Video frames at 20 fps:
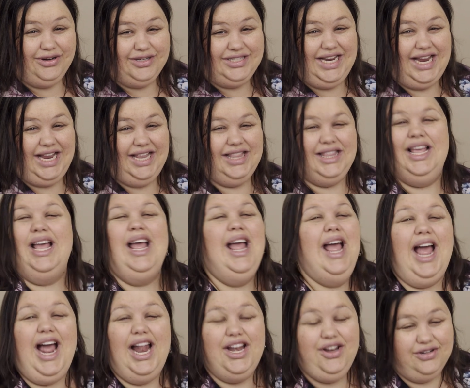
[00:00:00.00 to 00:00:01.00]
teeth
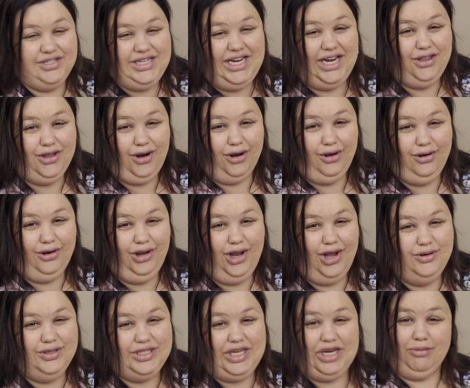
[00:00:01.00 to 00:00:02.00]
and your teeth aren't
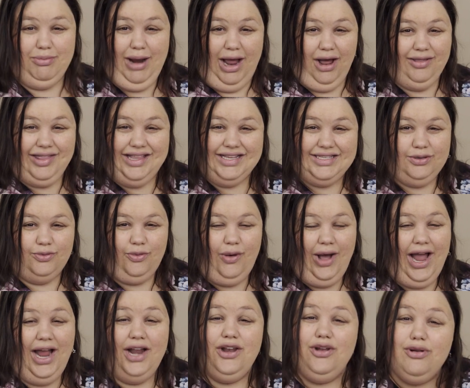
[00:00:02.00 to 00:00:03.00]
closed and your mouth isn't
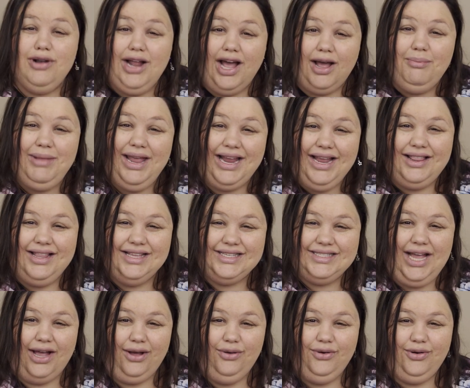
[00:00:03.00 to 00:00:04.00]
wide, you're not making the sound